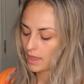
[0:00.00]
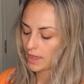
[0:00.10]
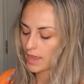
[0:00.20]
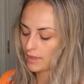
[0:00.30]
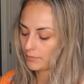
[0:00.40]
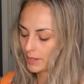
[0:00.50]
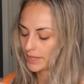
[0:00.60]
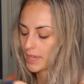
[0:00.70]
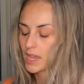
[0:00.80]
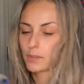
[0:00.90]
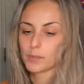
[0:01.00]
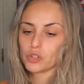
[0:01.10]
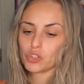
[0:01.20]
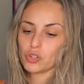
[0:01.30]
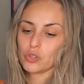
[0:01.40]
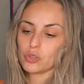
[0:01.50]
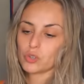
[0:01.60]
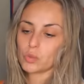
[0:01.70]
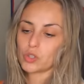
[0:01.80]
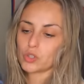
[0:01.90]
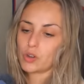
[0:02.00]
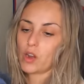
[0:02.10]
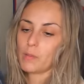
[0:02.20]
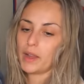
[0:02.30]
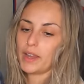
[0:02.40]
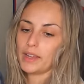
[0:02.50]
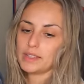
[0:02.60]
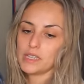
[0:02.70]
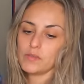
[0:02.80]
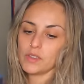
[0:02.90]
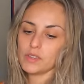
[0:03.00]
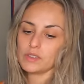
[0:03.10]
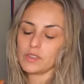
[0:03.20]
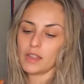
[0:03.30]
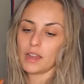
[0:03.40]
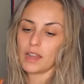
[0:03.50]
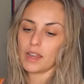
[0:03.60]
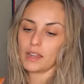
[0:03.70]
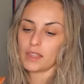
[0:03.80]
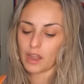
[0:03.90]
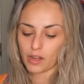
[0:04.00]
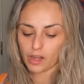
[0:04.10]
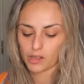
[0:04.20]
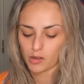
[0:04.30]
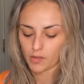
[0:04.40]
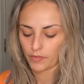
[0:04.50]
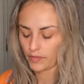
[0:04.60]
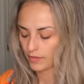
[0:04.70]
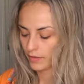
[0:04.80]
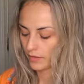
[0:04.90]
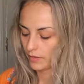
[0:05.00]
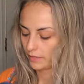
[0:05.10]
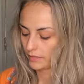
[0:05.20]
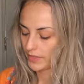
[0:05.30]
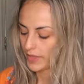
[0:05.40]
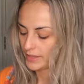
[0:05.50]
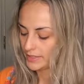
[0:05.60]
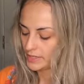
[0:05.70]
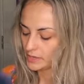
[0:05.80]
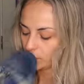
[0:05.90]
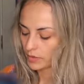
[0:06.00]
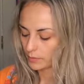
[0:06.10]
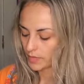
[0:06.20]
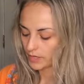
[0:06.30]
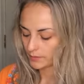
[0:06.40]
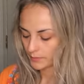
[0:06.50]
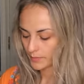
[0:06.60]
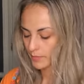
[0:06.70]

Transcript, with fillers: I have my camp shoes, which are my Tevas that I carried on the AT with me.